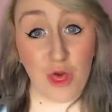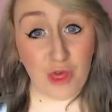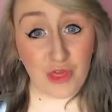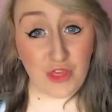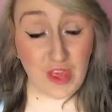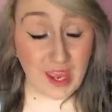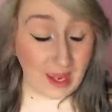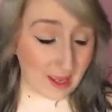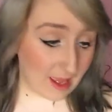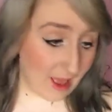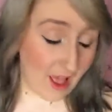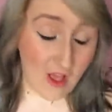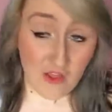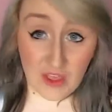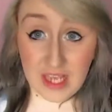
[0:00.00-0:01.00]
thing.
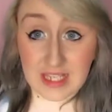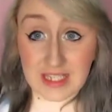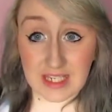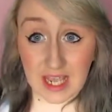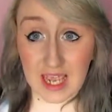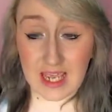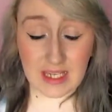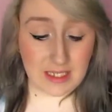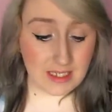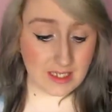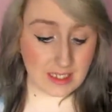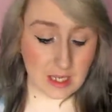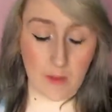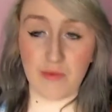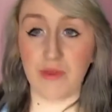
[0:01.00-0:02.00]
This is
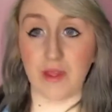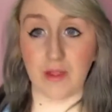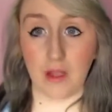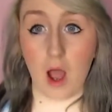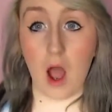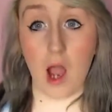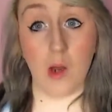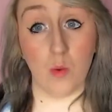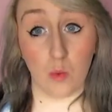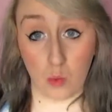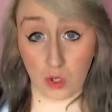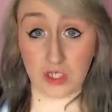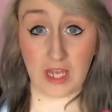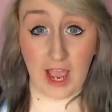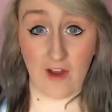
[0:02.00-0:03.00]
something that I
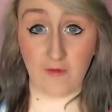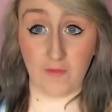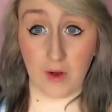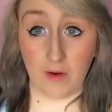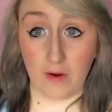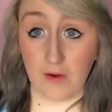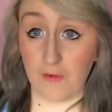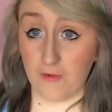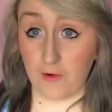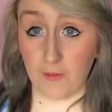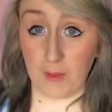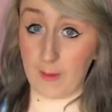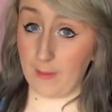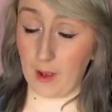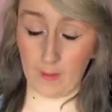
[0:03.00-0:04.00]
would have borrowed
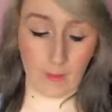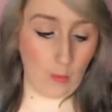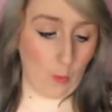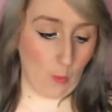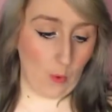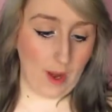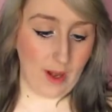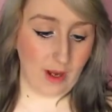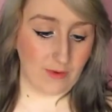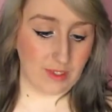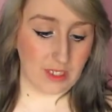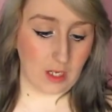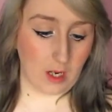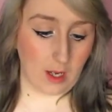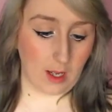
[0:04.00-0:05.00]
from my mum when I
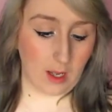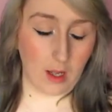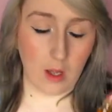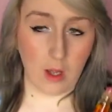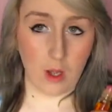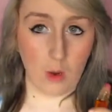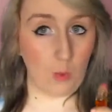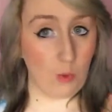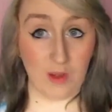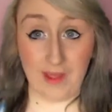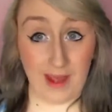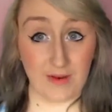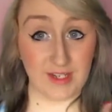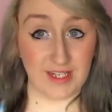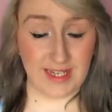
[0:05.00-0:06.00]
was younger,
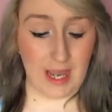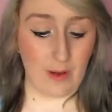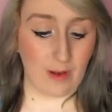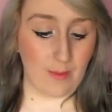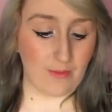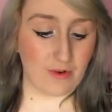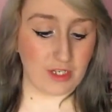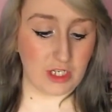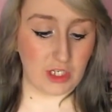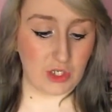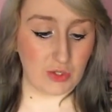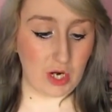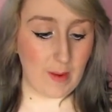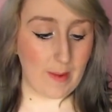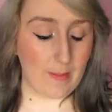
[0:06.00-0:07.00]
without a doubt. I'm pretty
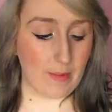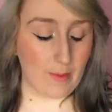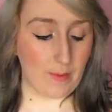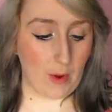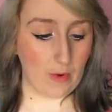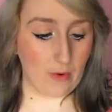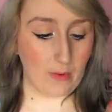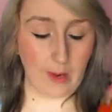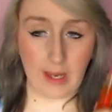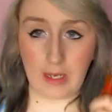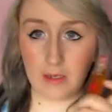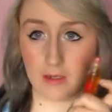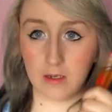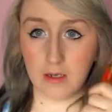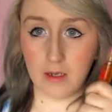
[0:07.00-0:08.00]
sure I remember
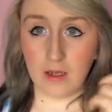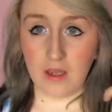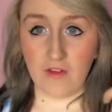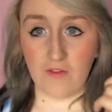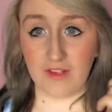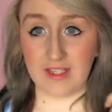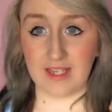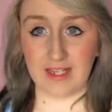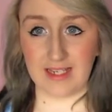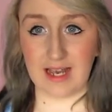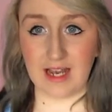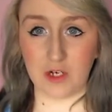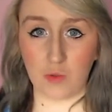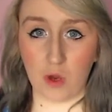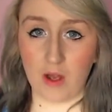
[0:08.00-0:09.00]
borrowing this
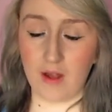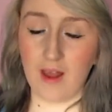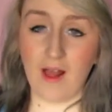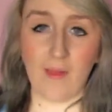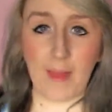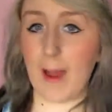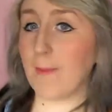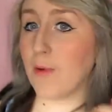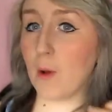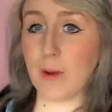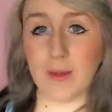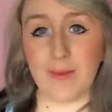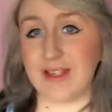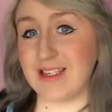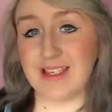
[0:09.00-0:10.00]
exact one. That
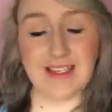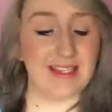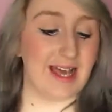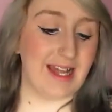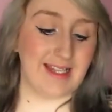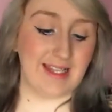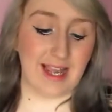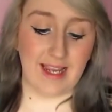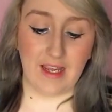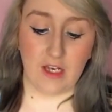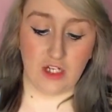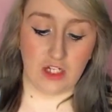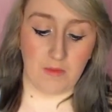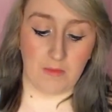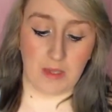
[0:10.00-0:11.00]
probably means this is out of date and
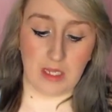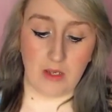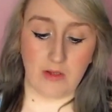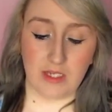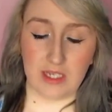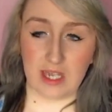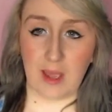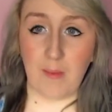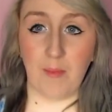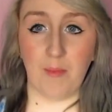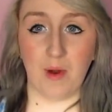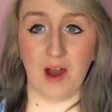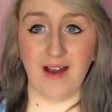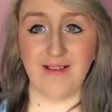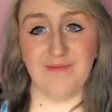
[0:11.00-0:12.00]
I shouldn't be using it,
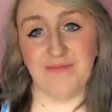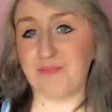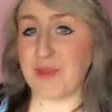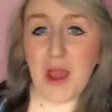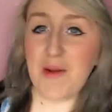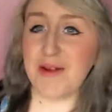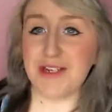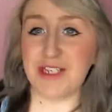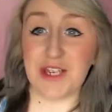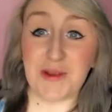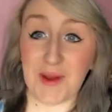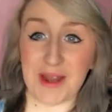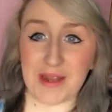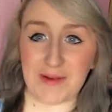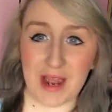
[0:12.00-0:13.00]
but I'm going to
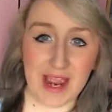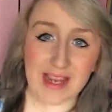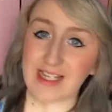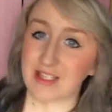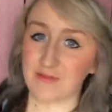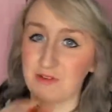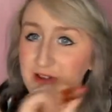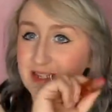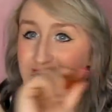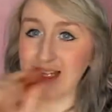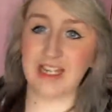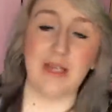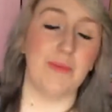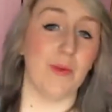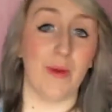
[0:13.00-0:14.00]
anyway, because I'm not
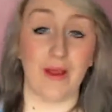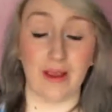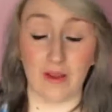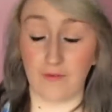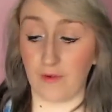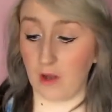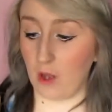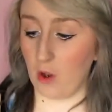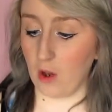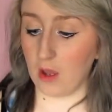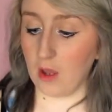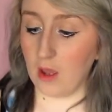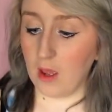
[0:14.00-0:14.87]
exactly going to be wearing it for long.